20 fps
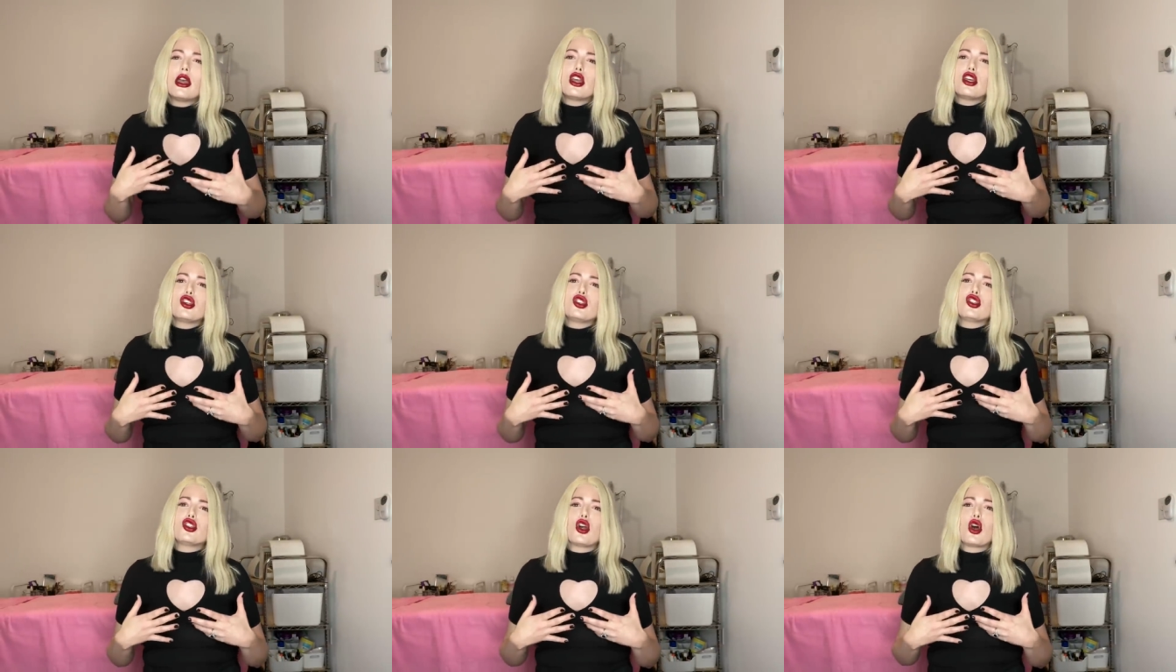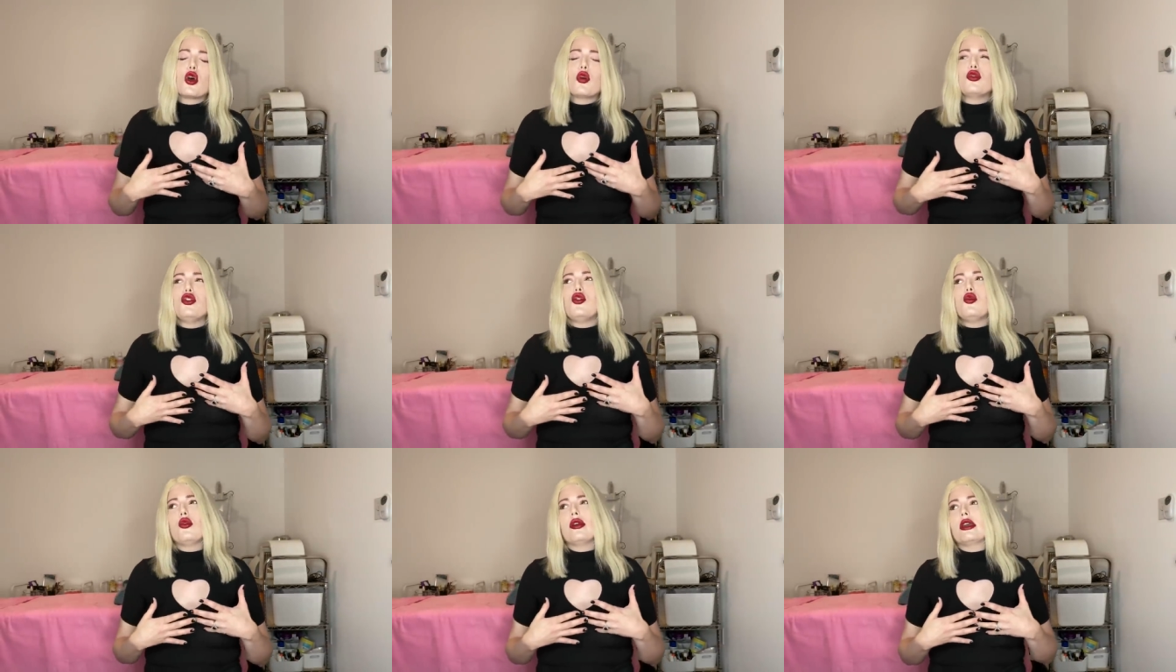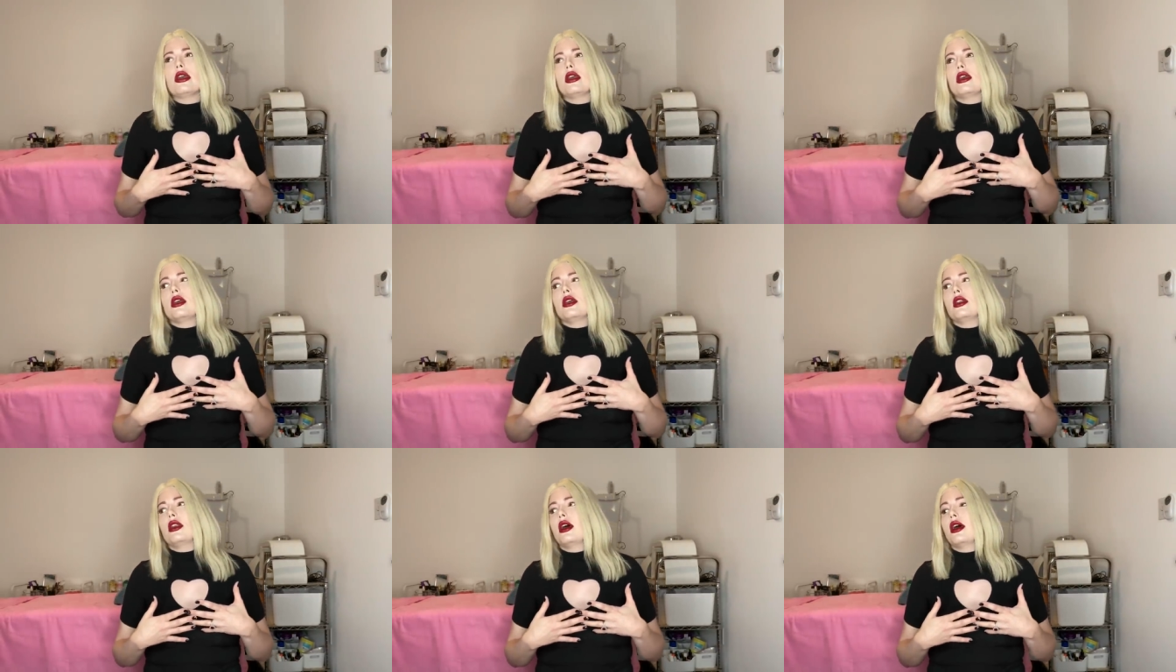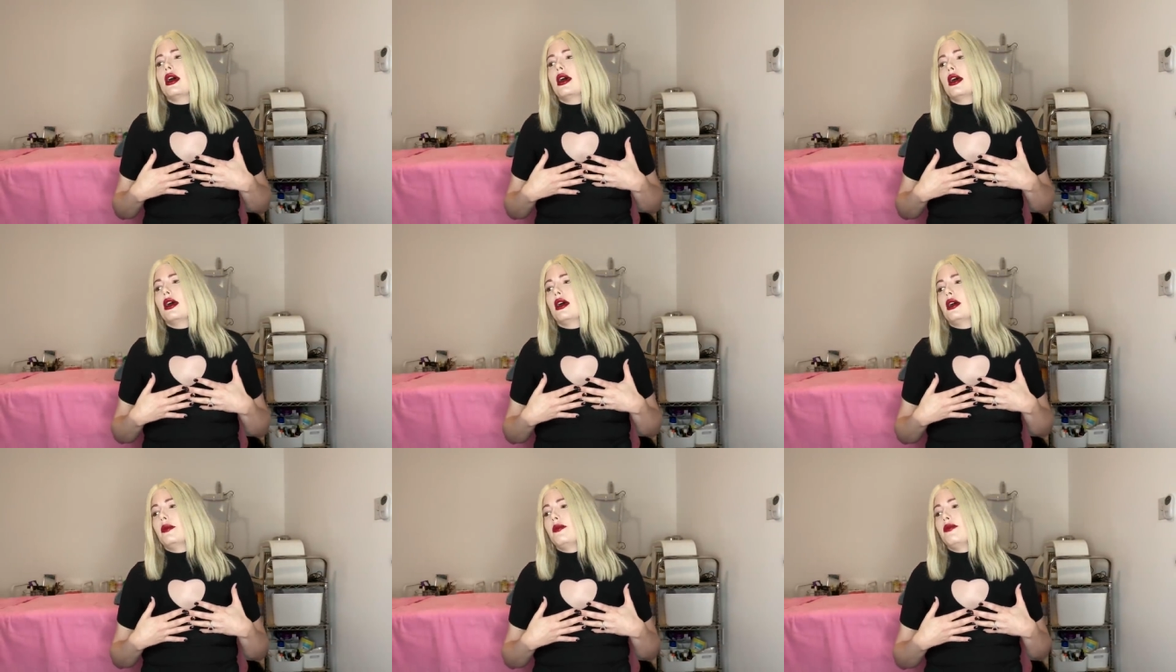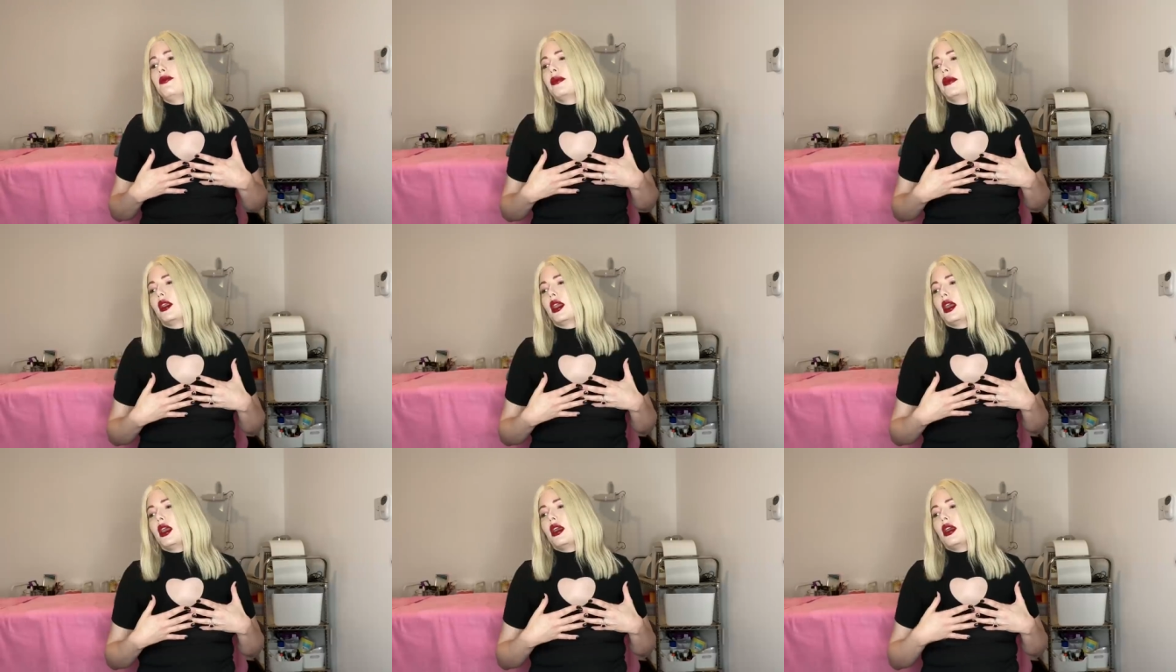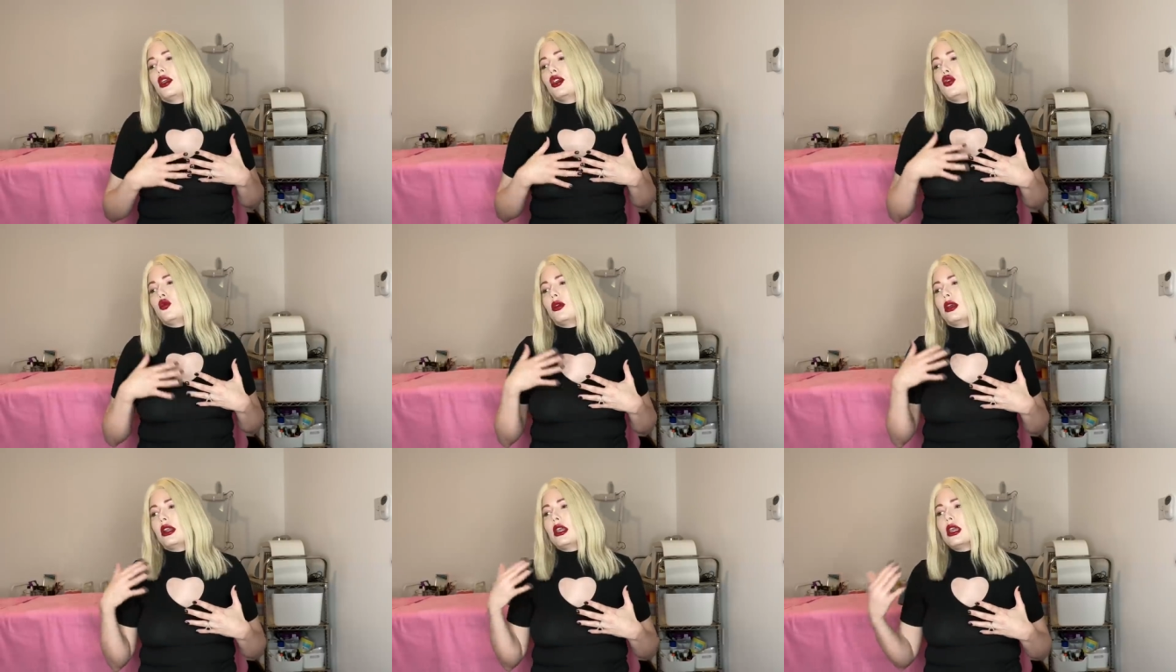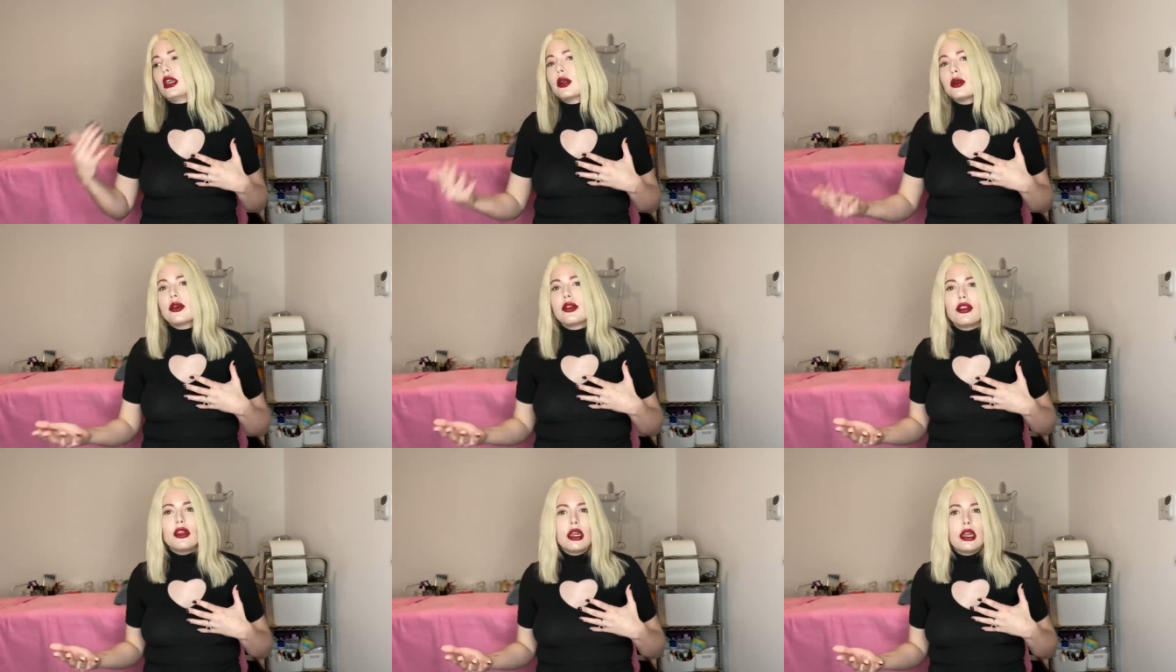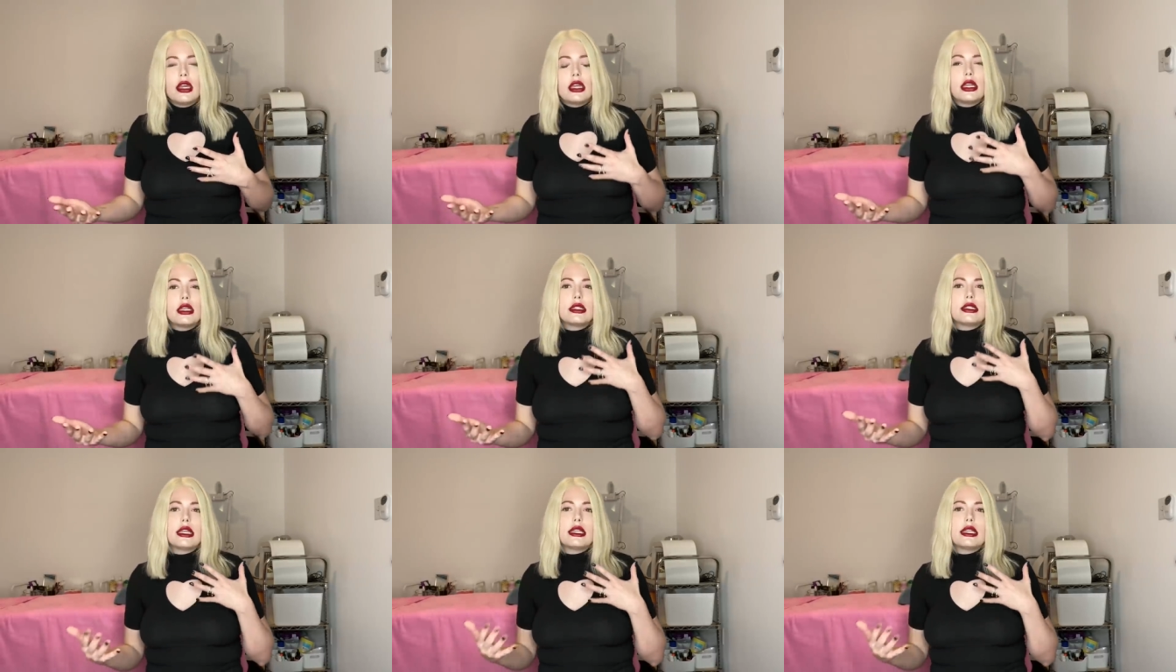So you can, um, you can hear things.